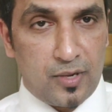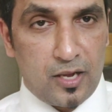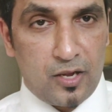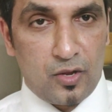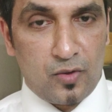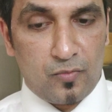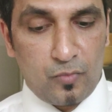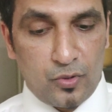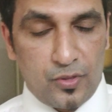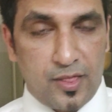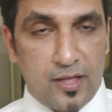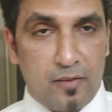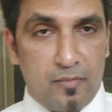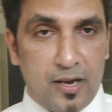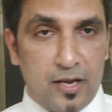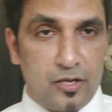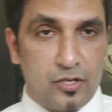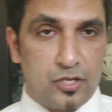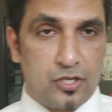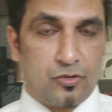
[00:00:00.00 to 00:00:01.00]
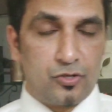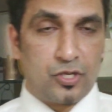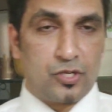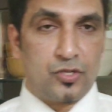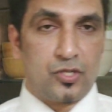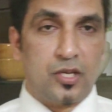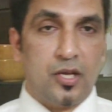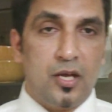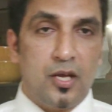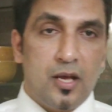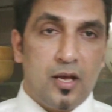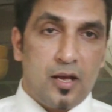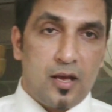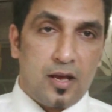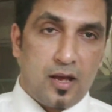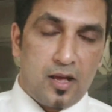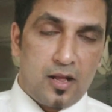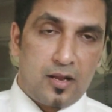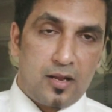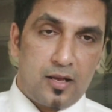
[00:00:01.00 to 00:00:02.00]
Any of both are my institutions,
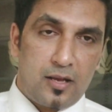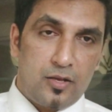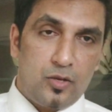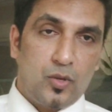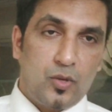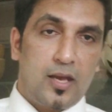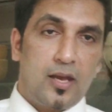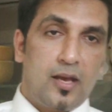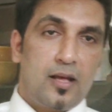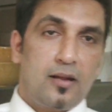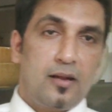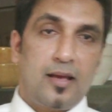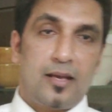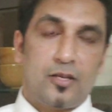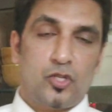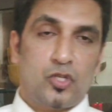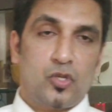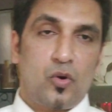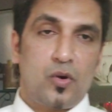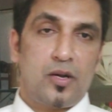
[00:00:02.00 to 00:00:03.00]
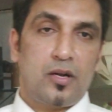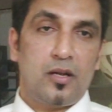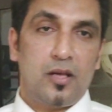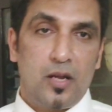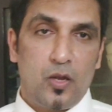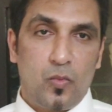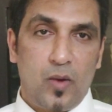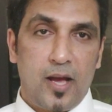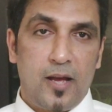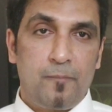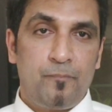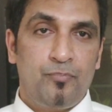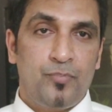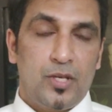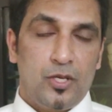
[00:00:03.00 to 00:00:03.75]
and you can access on anyway.